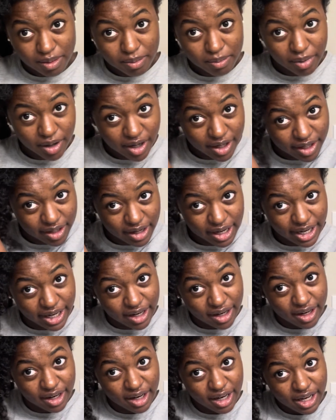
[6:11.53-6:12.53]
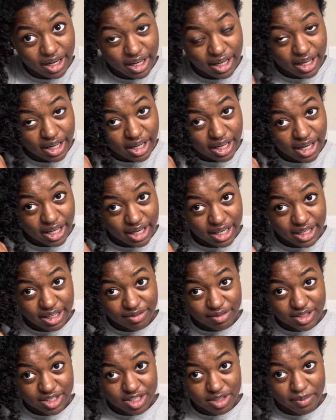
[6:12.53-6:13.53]
part your hair in a
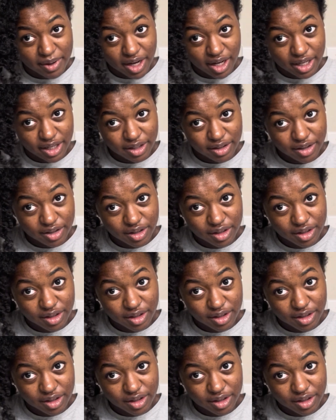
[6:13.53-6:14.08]
different spot